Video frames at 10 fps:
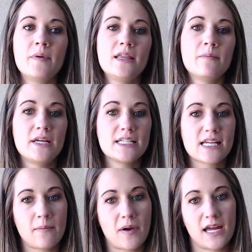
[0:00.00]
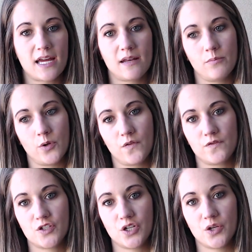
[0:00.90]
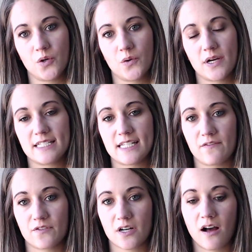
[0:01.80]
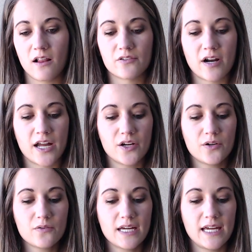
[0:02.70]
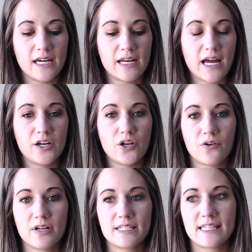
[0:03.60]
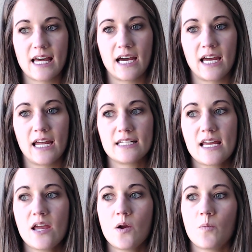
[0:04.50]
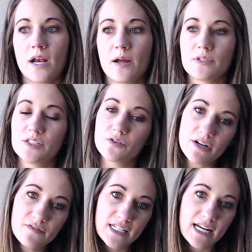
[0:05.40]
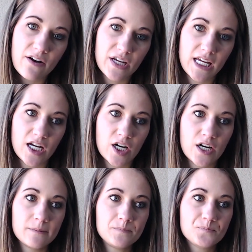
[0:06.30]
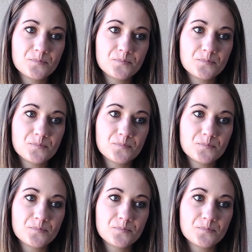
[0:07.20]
In the meantime, I had moved to Denver, Colorado, and I noticed that when I was thrifting out here,